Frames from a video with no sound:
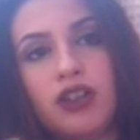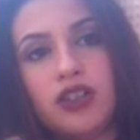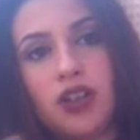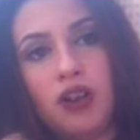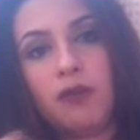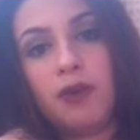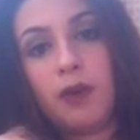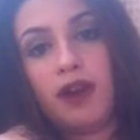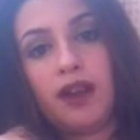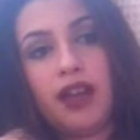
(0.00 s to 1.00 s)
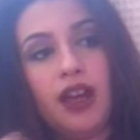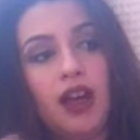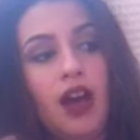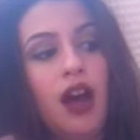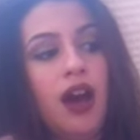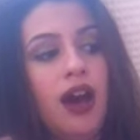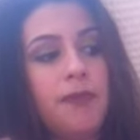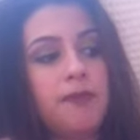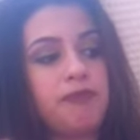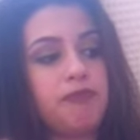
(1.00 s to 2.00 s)
So, be wary.
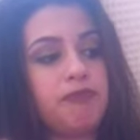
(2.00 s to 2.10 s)
And